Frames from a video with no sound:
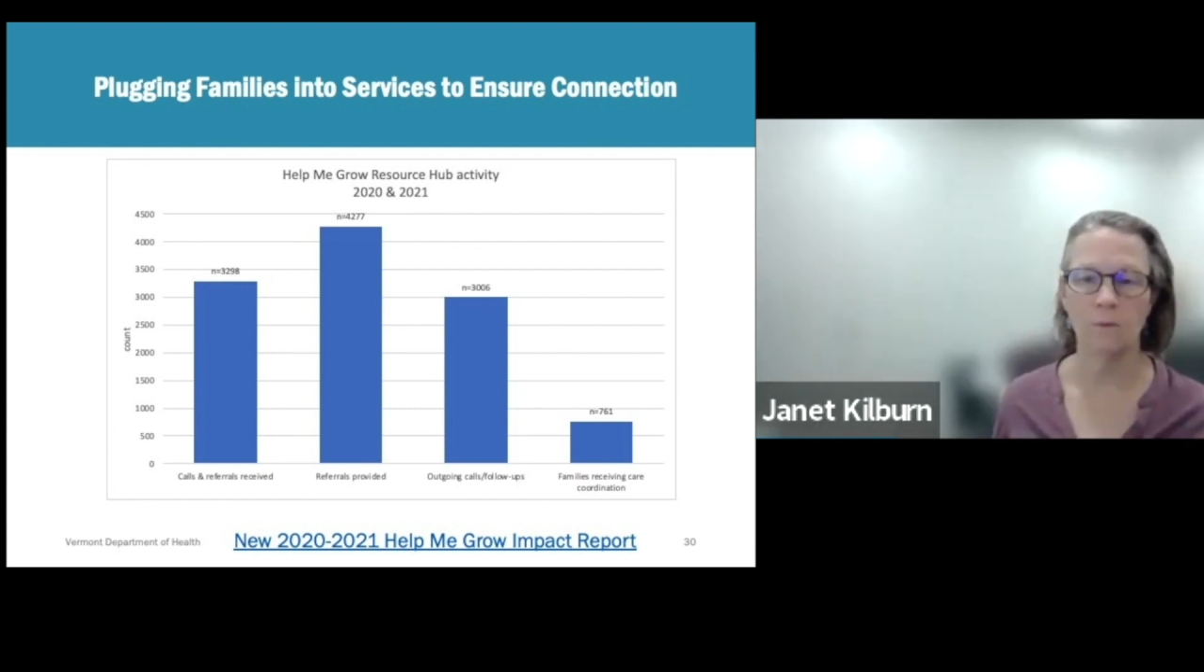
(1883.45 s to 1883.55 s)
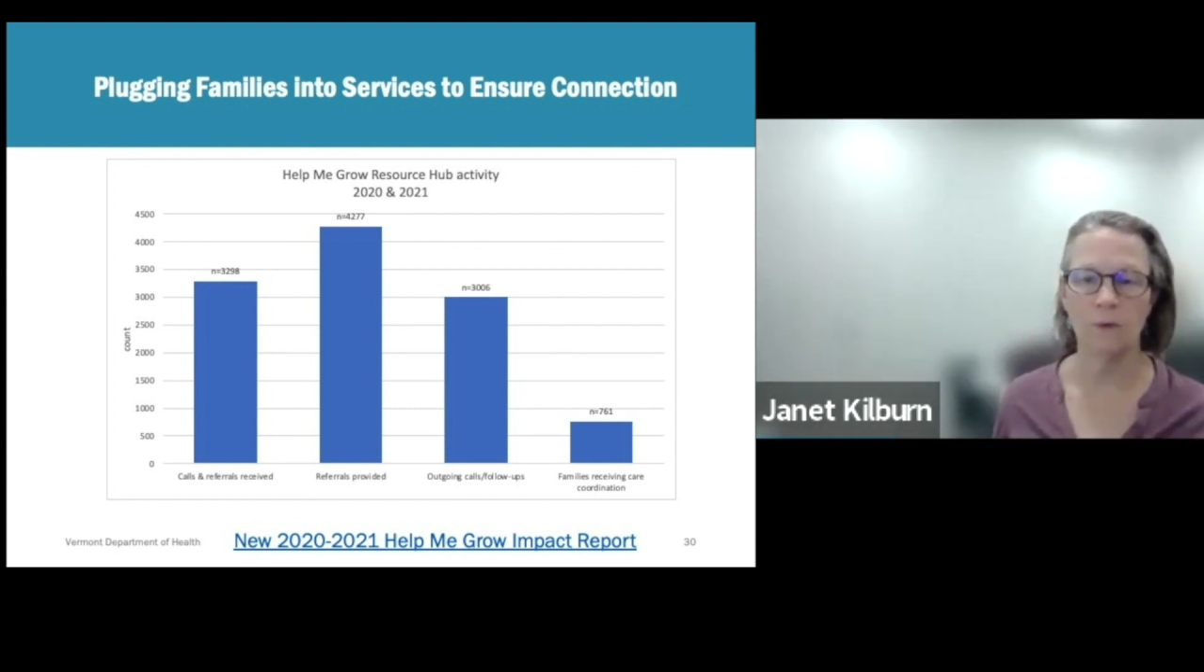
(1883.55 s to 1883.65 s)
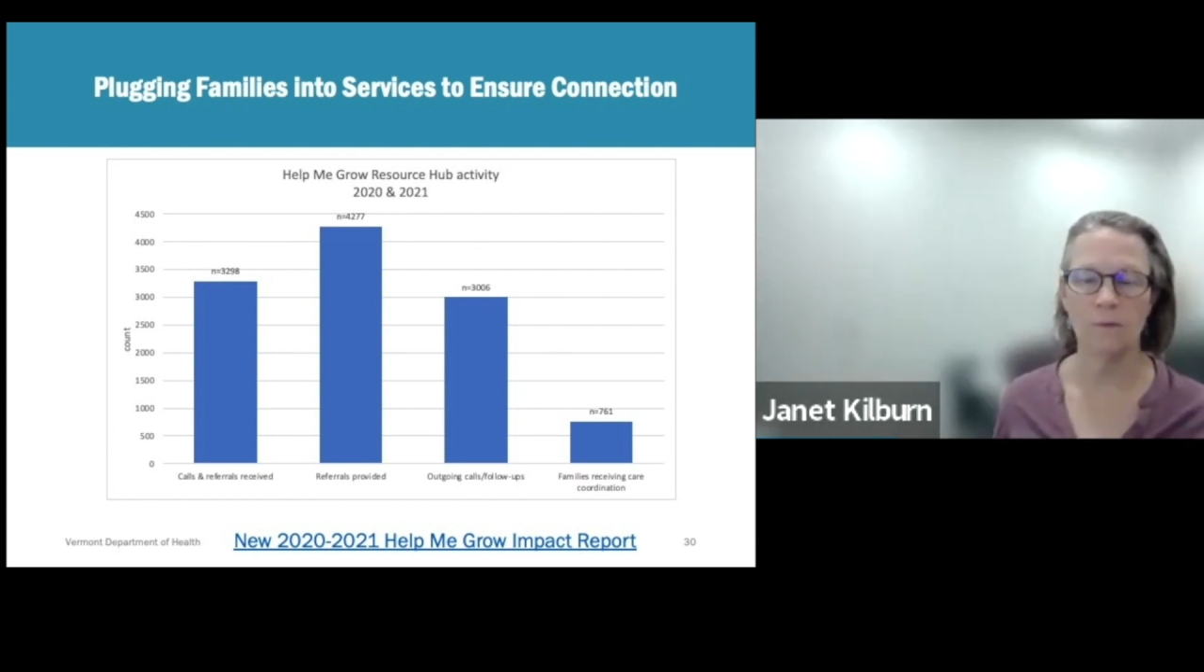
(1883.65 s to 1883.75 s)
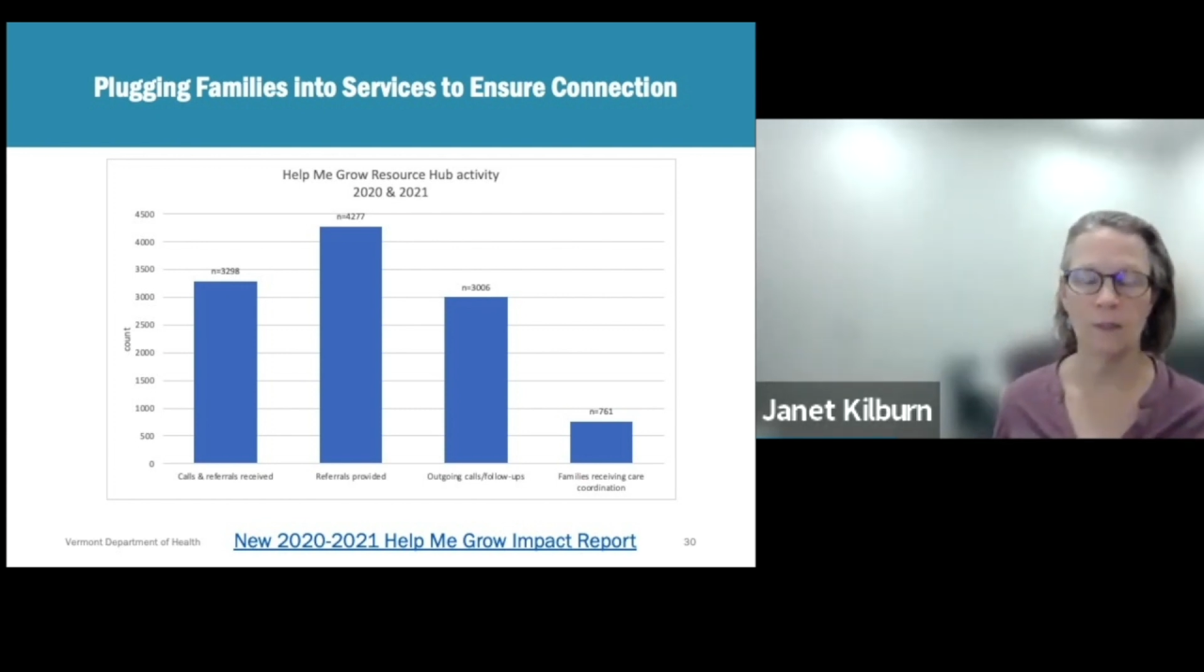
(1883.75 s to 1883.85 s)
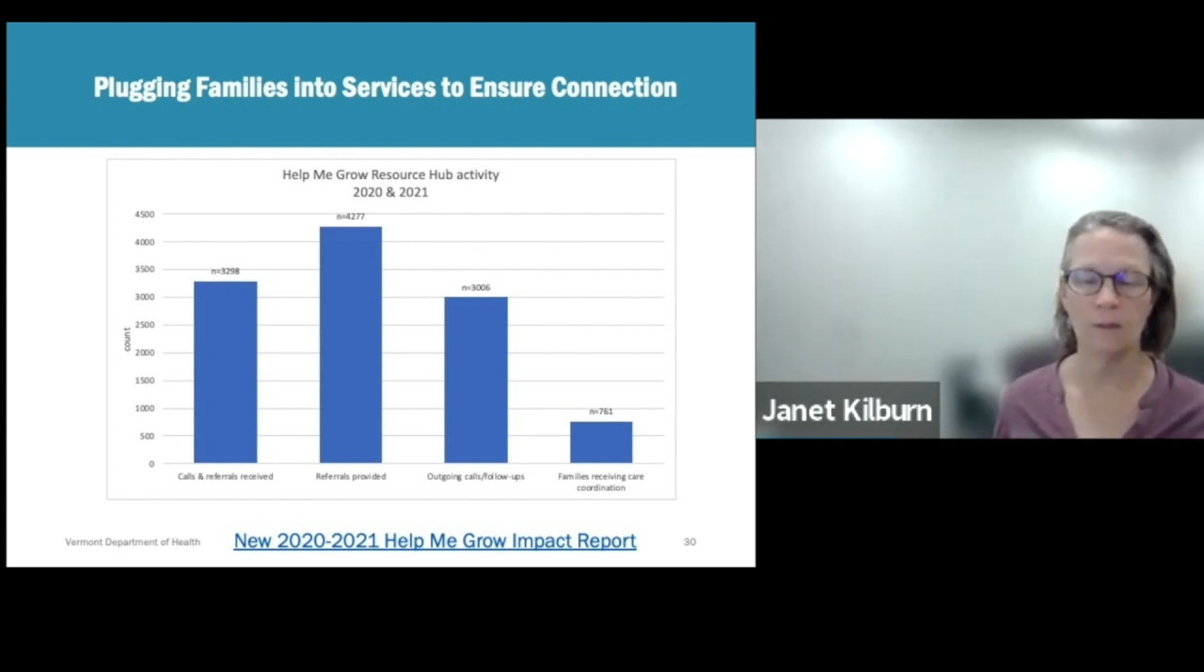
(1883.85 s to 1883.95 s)

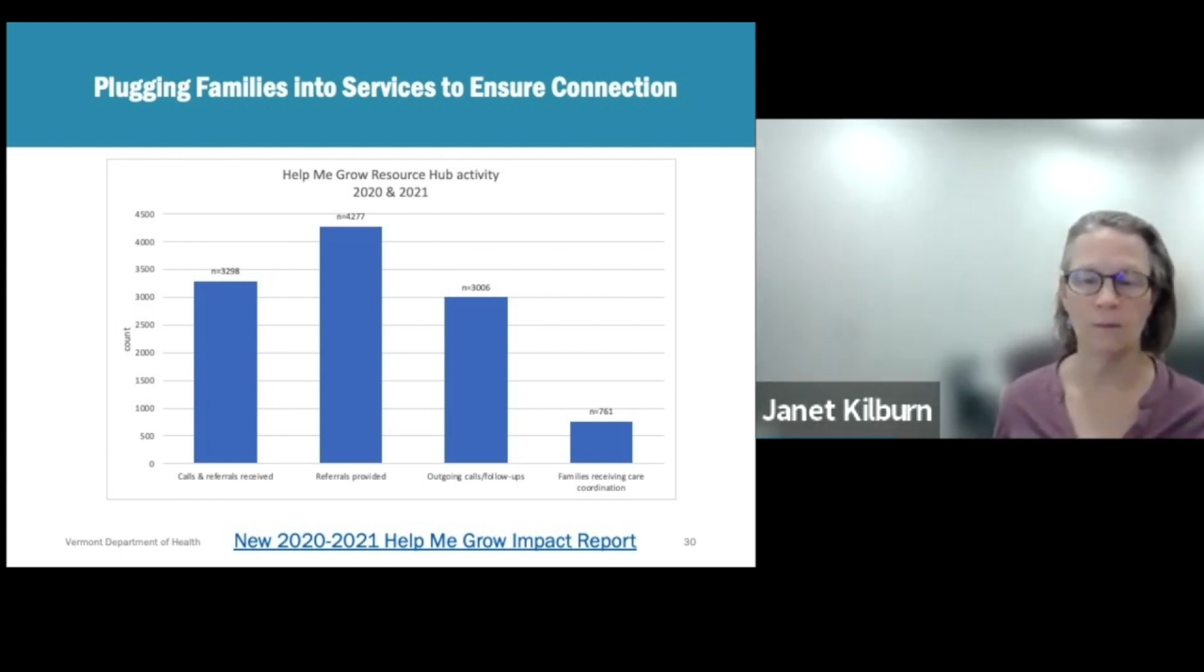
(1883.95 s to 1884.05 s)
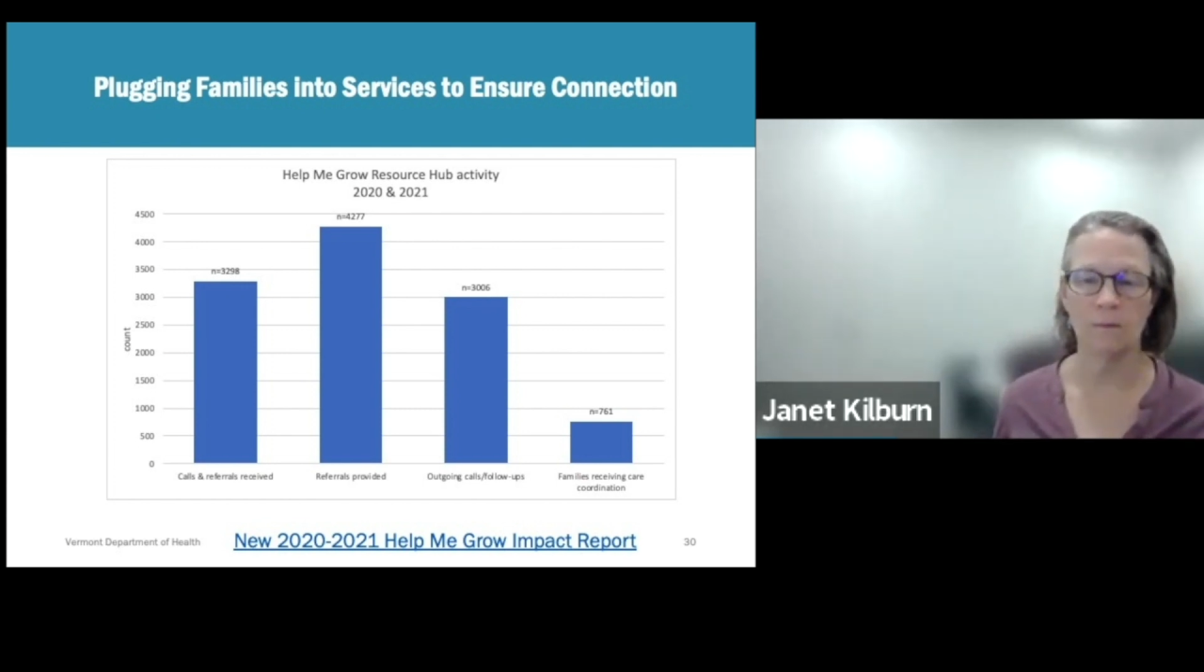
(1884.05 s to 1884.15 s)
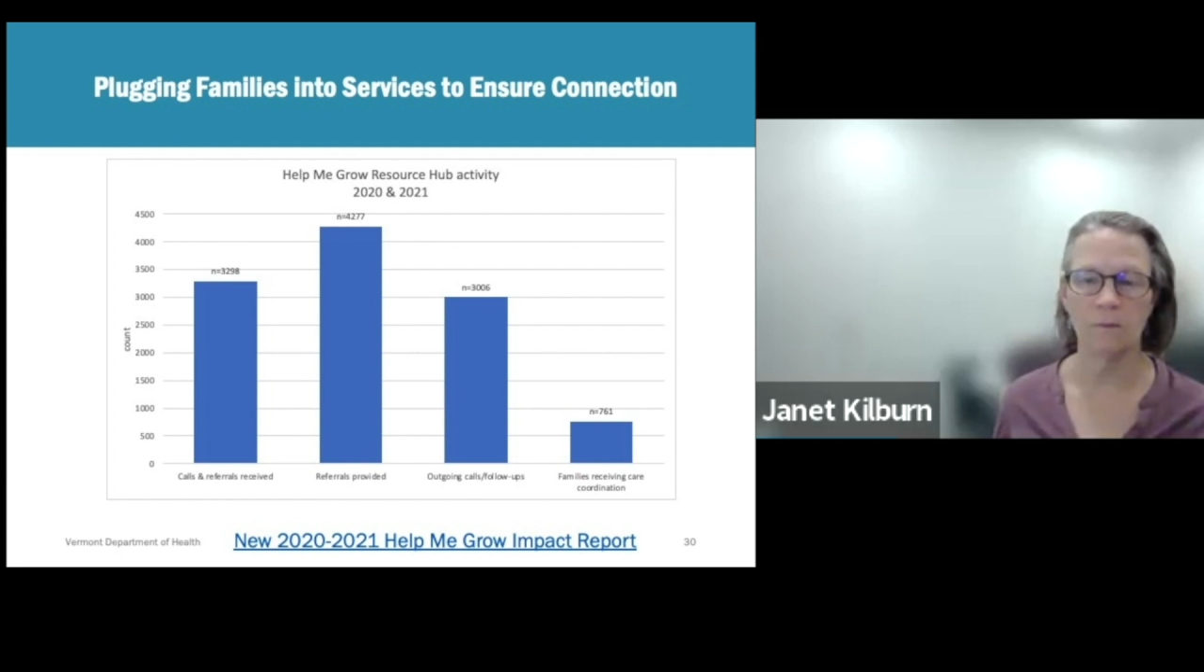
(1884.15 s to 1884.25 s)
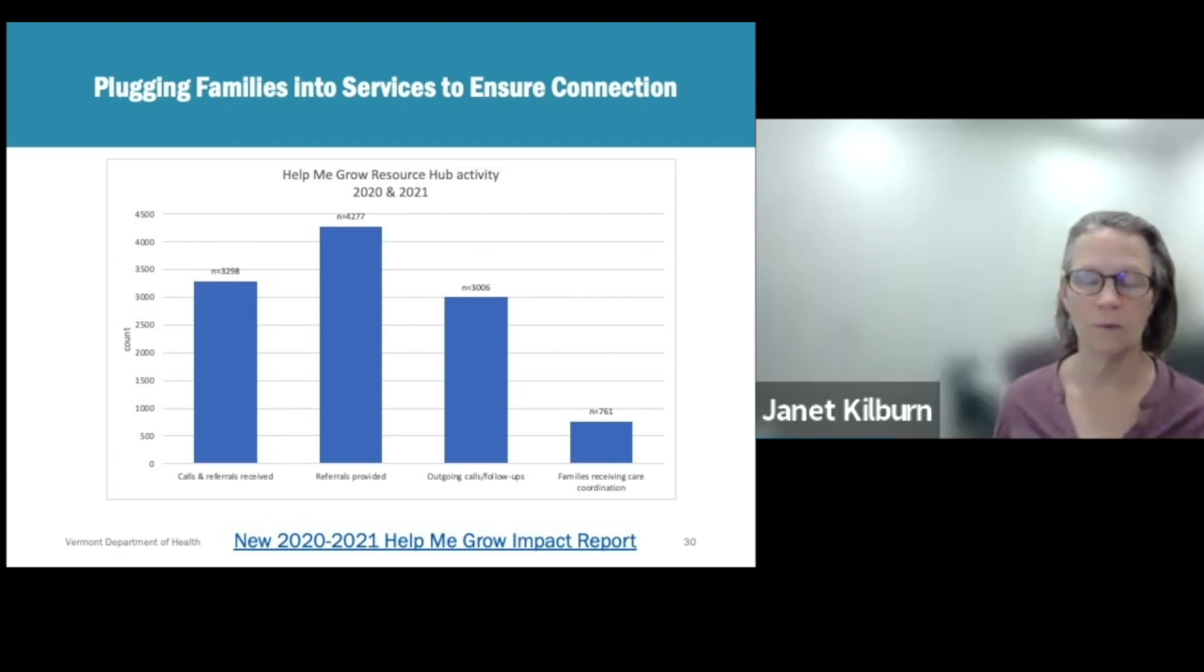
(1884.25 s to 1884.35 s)
we've been